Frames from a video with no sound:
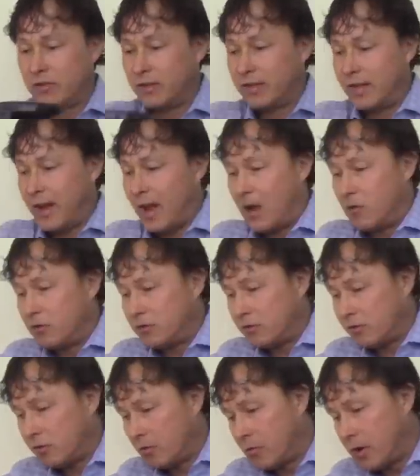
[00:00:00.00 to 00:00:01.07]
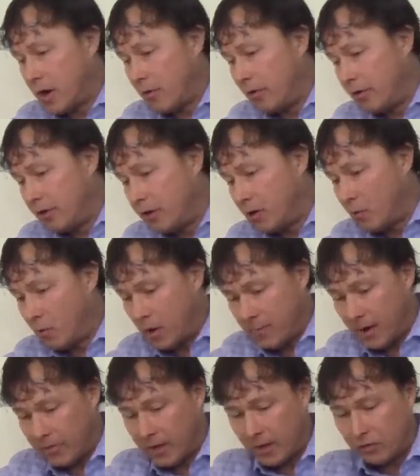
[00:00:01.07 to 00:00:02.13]
to get out, so we're not really going to worry
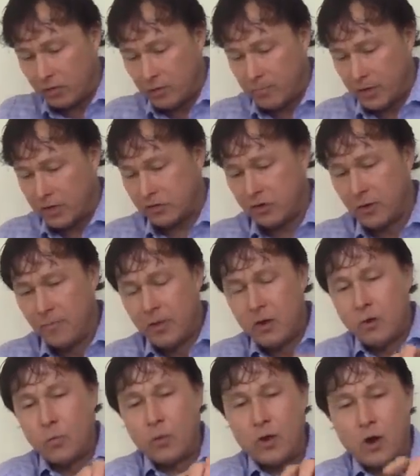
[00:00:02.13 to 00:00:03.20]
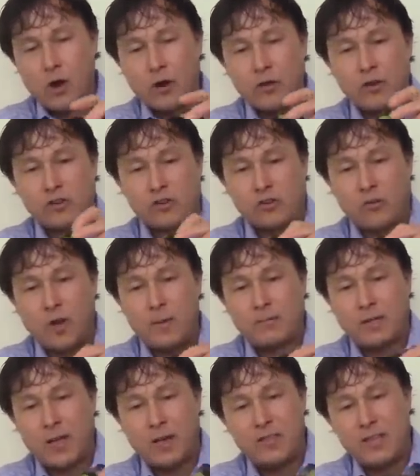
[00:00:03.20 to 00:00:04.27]
about that too much. We are going to scrape
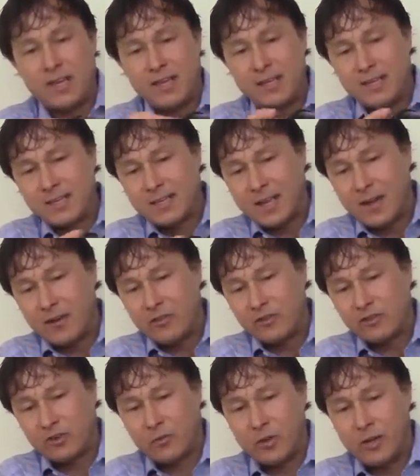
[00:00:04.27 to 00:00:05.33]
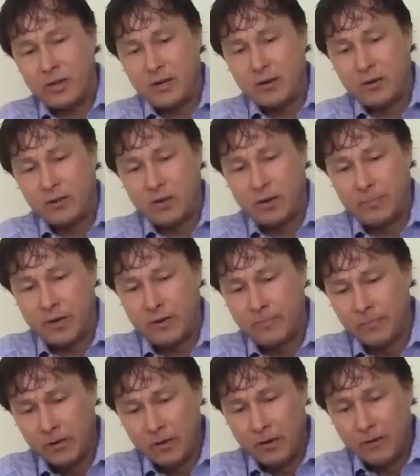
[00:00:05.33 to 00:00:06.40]
down the inside of the screen here a little
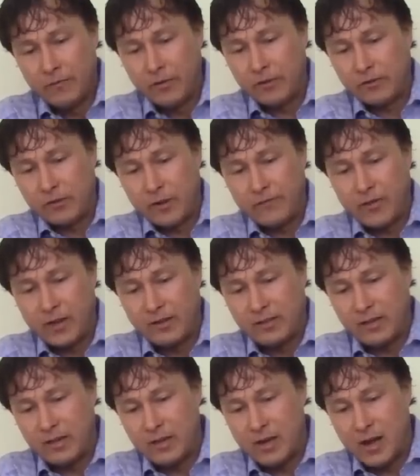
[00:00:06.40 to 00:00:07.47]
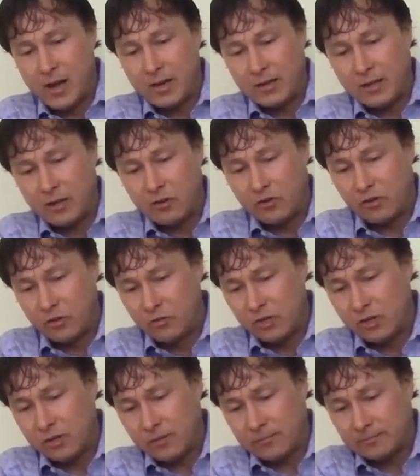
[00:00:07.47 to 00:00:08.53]
bit for the stuff that did not get
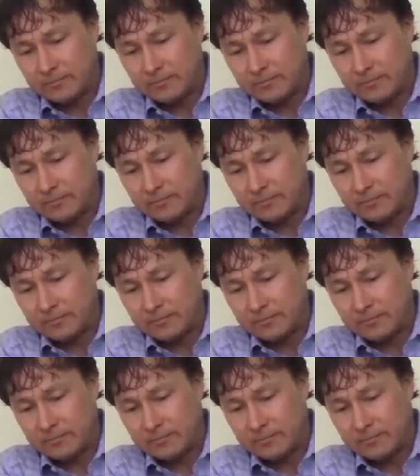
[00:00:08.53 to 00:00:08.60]
juiced.